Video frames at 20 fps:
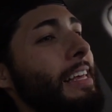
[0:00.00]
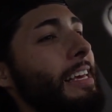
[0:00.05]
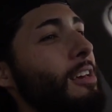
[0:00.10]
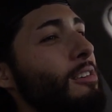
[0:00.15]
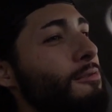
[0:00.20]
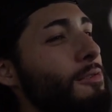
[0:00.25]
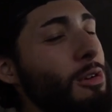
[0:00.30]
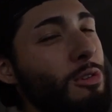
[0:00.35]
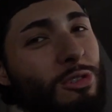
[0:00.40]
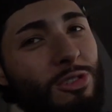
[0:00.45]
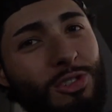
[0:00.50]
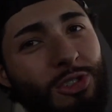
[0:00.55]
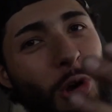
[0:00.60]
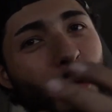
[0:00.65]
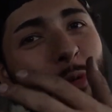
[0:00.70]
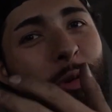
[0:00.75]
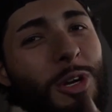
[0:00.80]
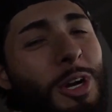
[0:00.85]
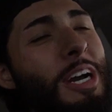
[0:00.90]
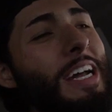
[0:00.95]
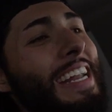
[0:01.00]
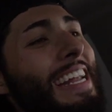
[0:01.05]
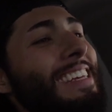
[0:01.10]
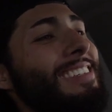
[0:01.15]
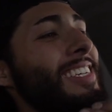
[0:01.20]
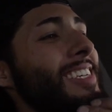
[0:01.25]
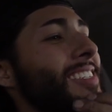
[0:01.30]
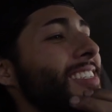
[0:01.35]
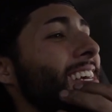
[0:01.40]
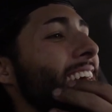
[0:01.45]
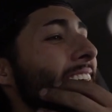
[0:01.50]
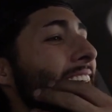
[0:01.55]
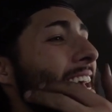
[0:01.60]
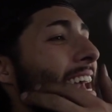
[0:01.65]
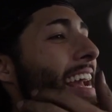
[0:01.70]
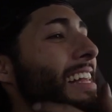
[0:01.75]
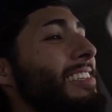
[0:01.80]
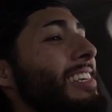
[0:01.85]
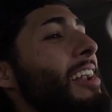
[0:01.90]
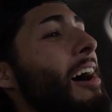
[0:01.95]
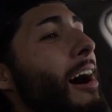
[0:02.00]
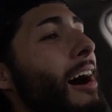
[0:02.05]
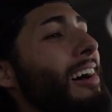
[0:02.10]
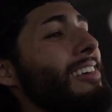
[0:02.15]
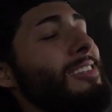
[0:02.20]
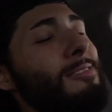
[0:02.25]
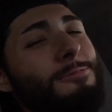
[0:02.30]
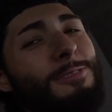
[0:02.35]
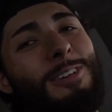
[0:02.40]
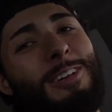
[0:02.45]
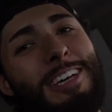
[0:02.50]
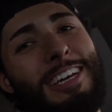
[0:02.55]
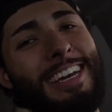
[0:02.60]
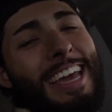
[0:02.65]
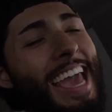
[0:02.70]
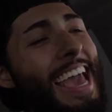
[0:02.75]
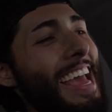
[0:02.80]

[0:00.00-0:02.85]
Like, you feel so good. It's an awesome feeling,